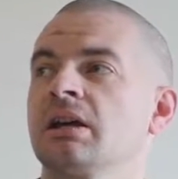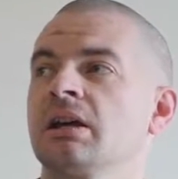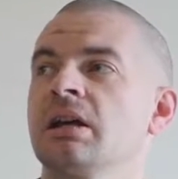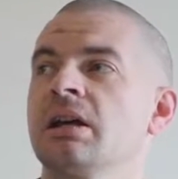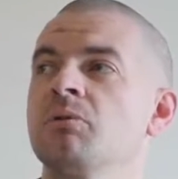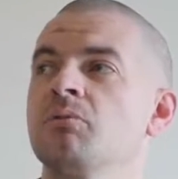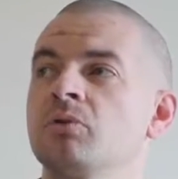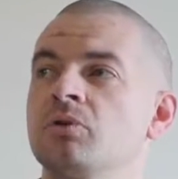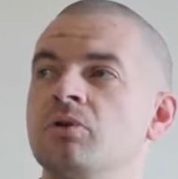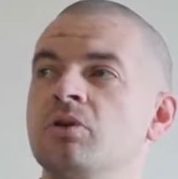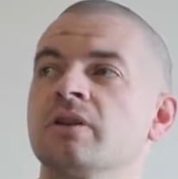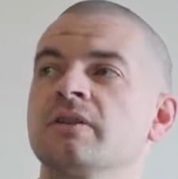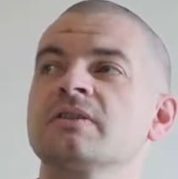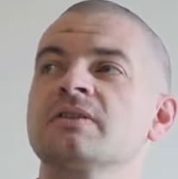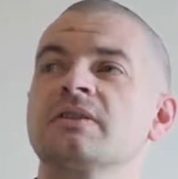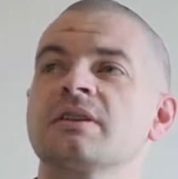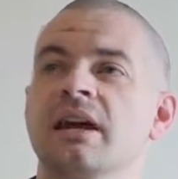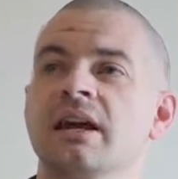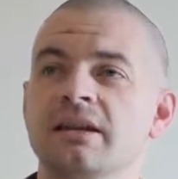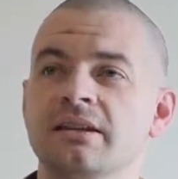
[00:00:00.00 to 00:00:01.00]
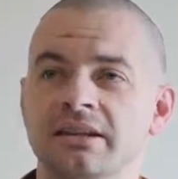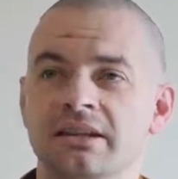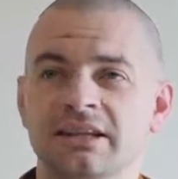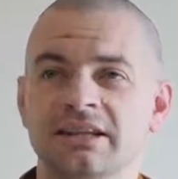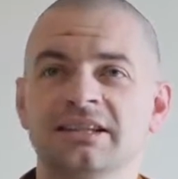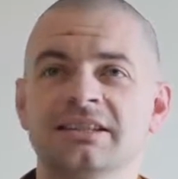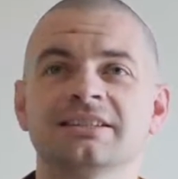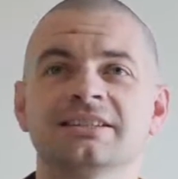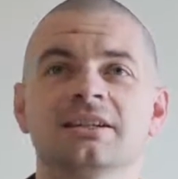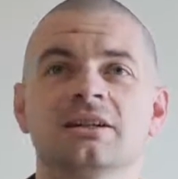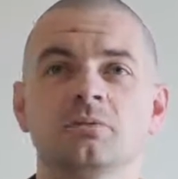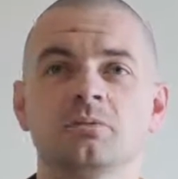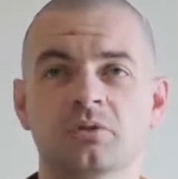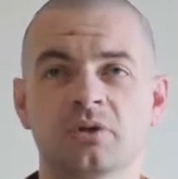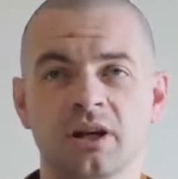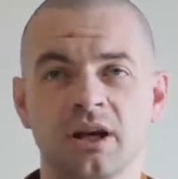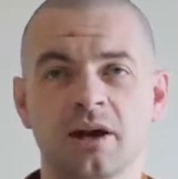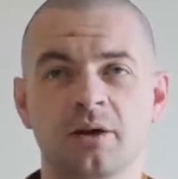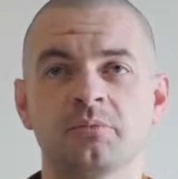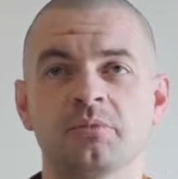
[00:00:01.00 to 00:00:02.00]
he would not stay there. He
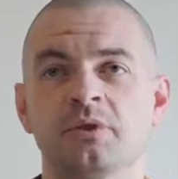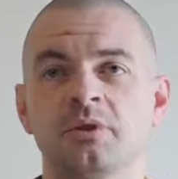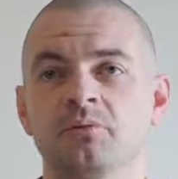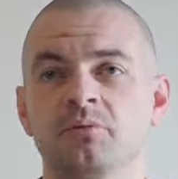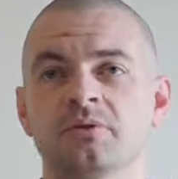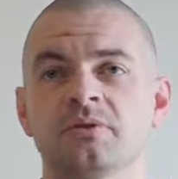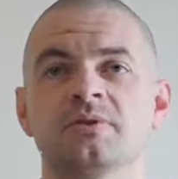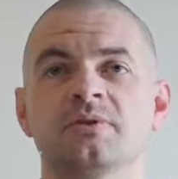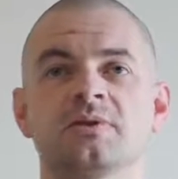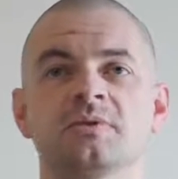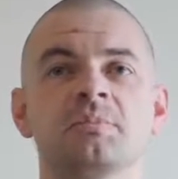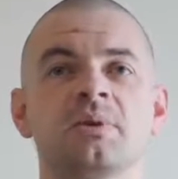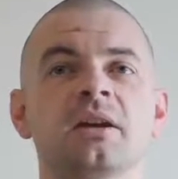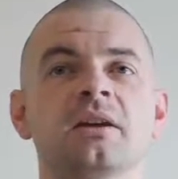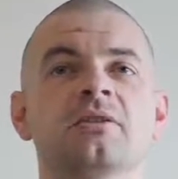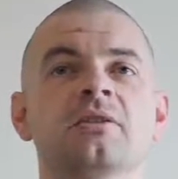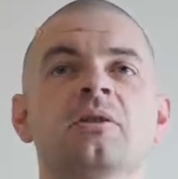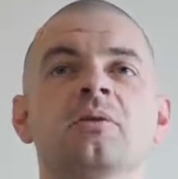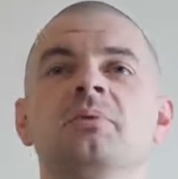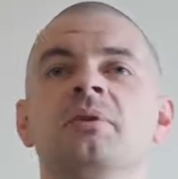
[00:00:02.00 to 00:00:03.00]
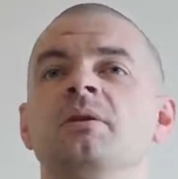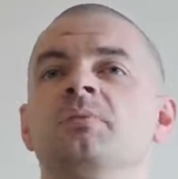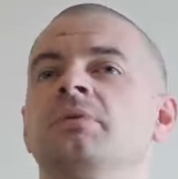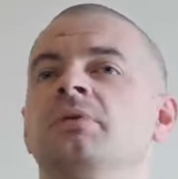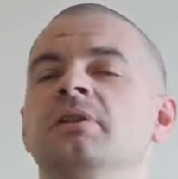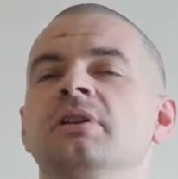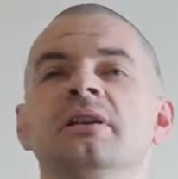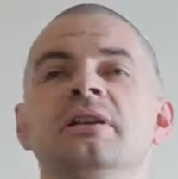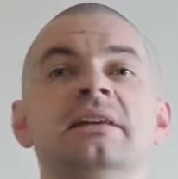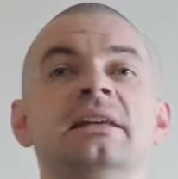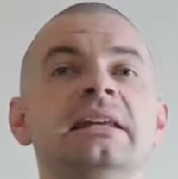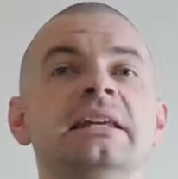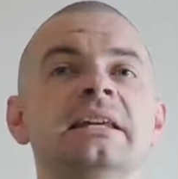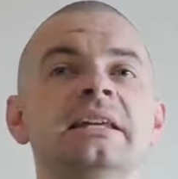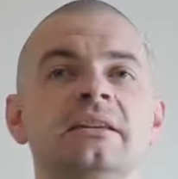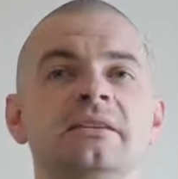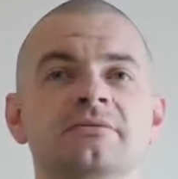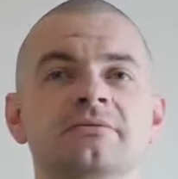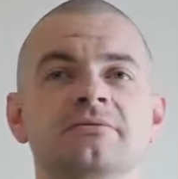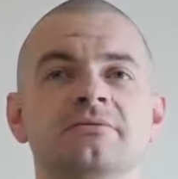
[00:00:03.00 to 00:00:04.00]
would come, he would speak to the people and then
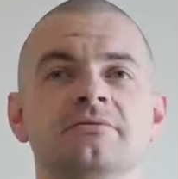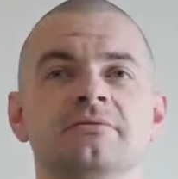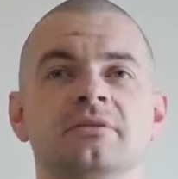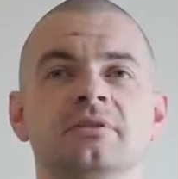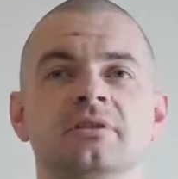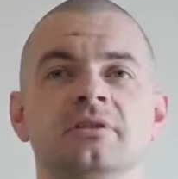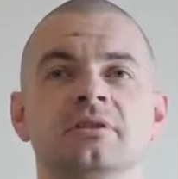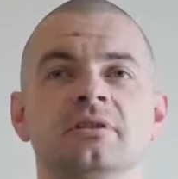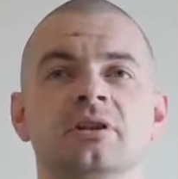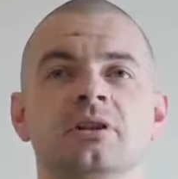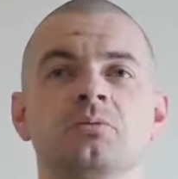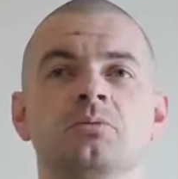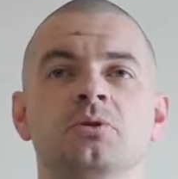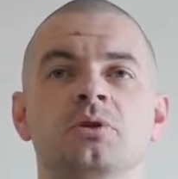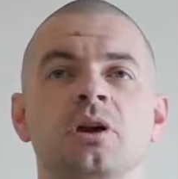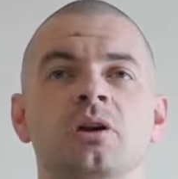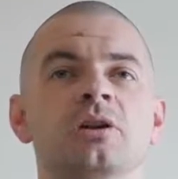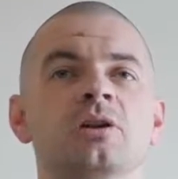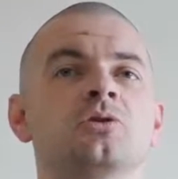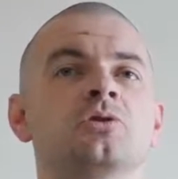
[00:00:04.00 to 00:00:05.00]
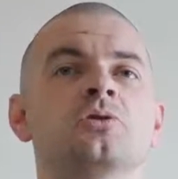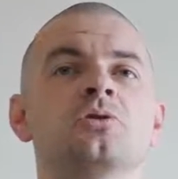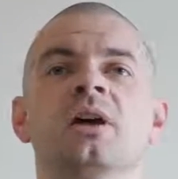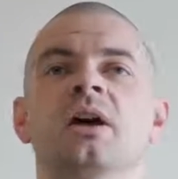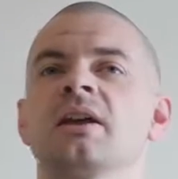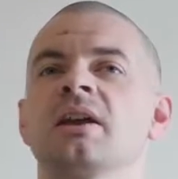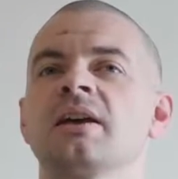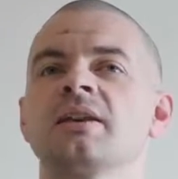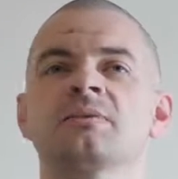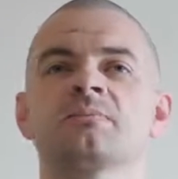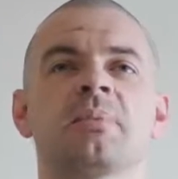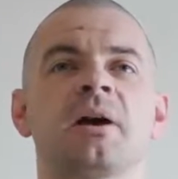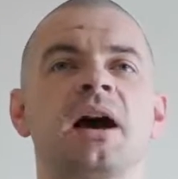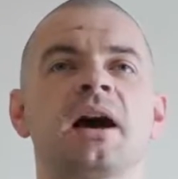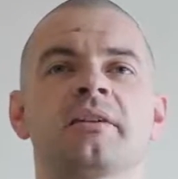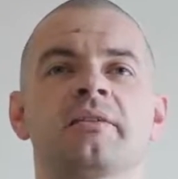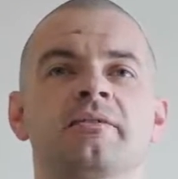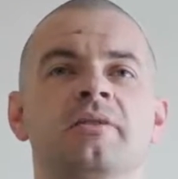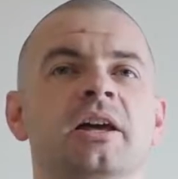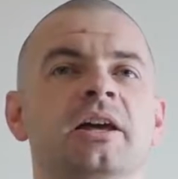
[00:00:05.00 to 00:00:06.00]
leave. He would only do that as
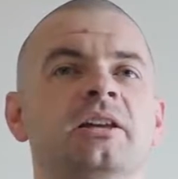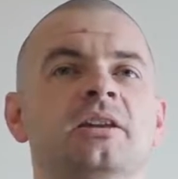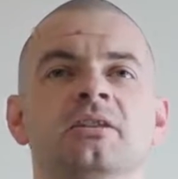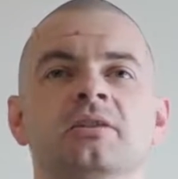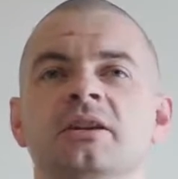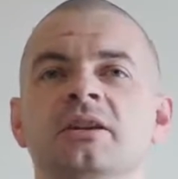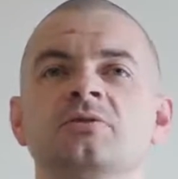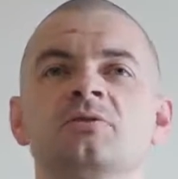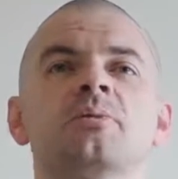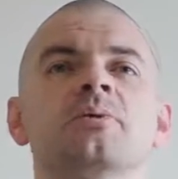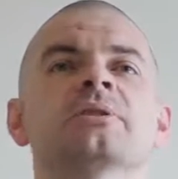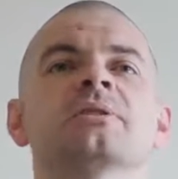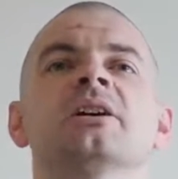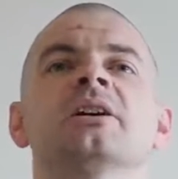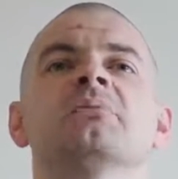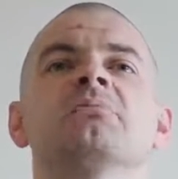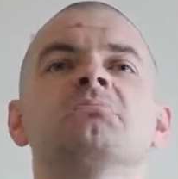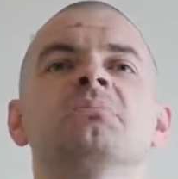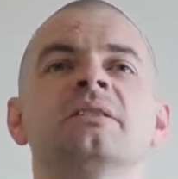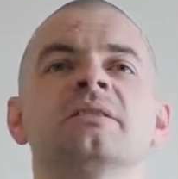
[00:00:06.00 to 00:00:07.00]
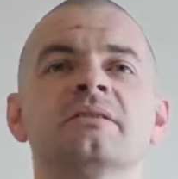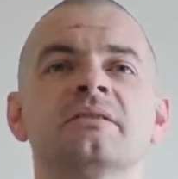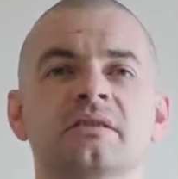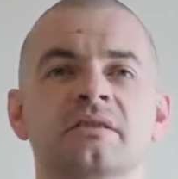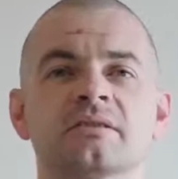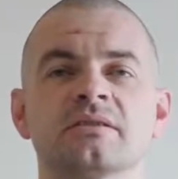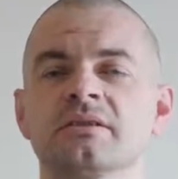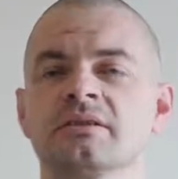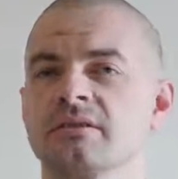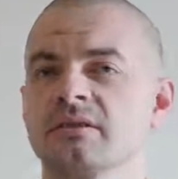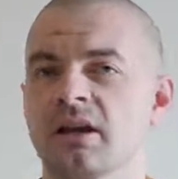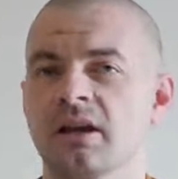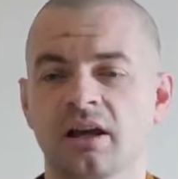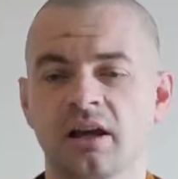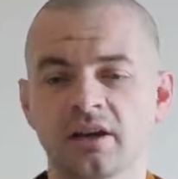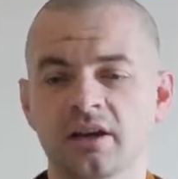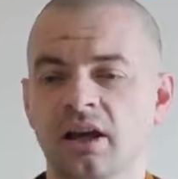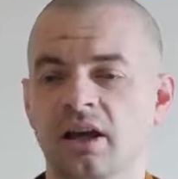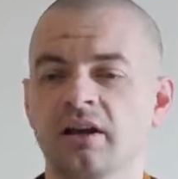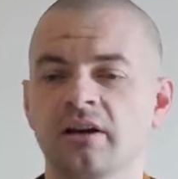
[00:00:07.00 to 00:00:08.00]
part of, like, it's almost like business. It's like,
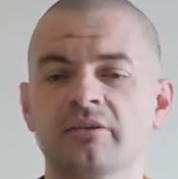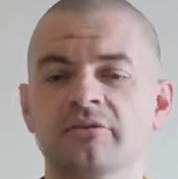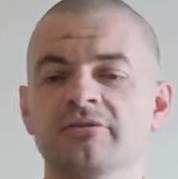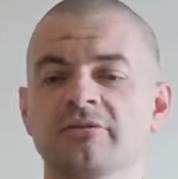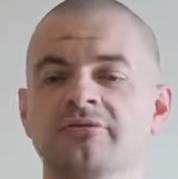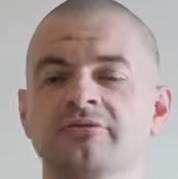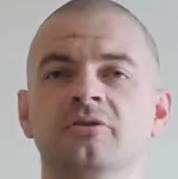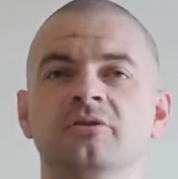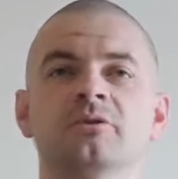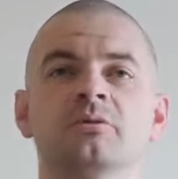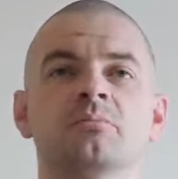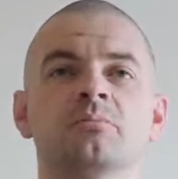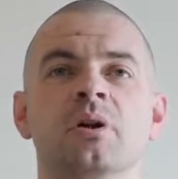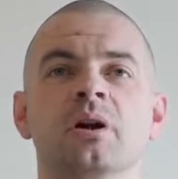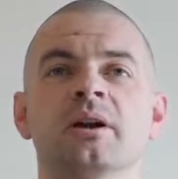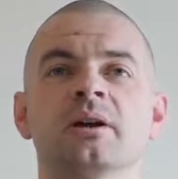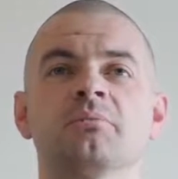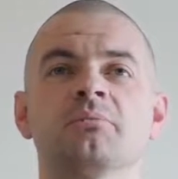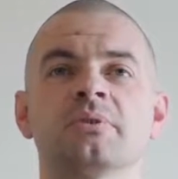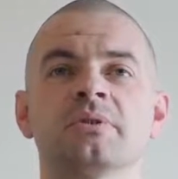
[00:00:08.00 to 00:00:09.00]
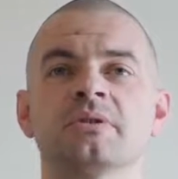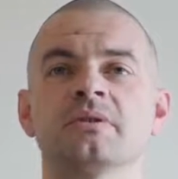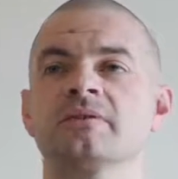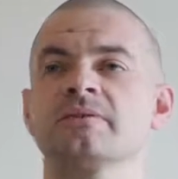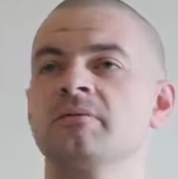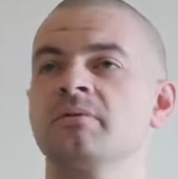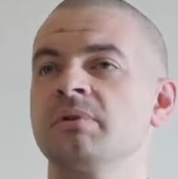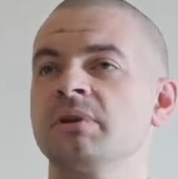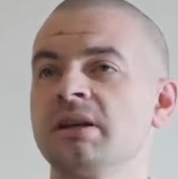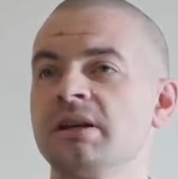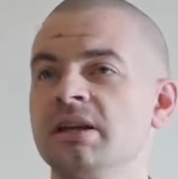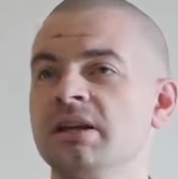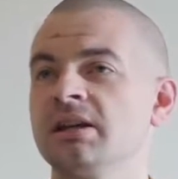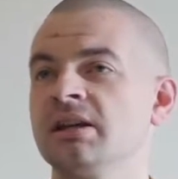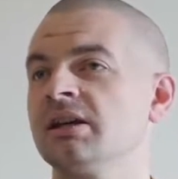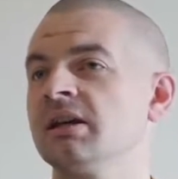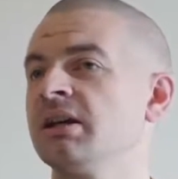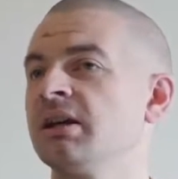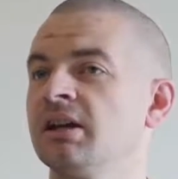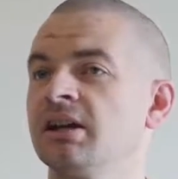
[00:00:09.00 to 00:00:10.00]
okay, I fulfilled my business for being
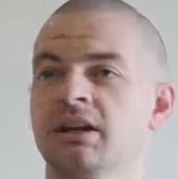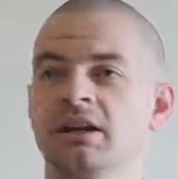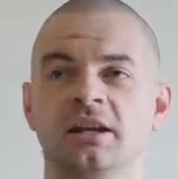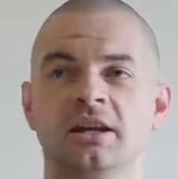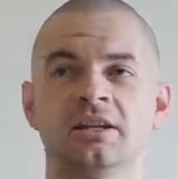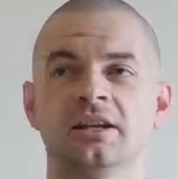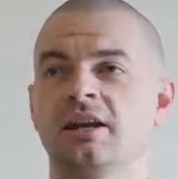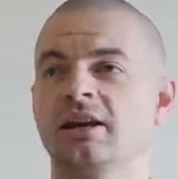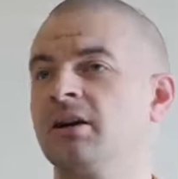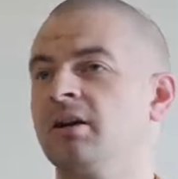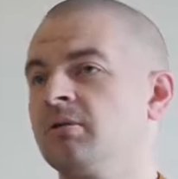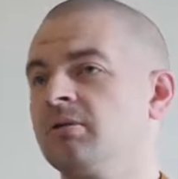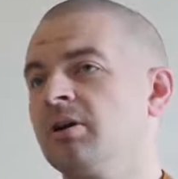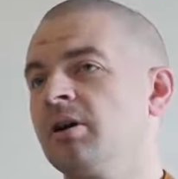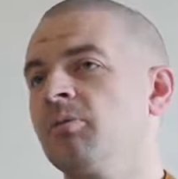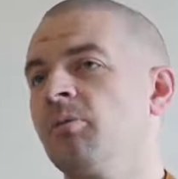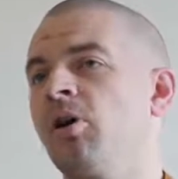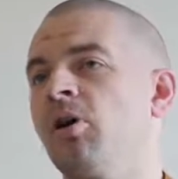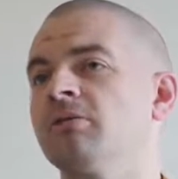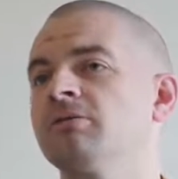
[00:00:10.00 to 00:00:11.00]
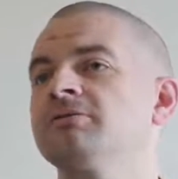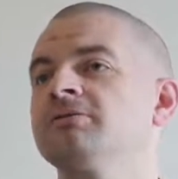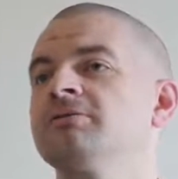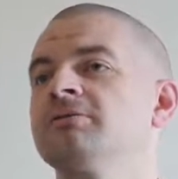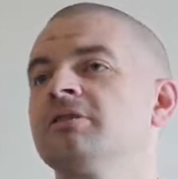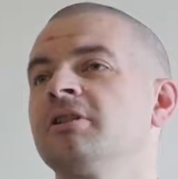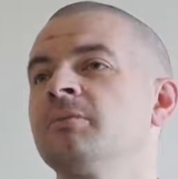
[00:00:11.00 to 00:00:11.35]
here and now I'm off.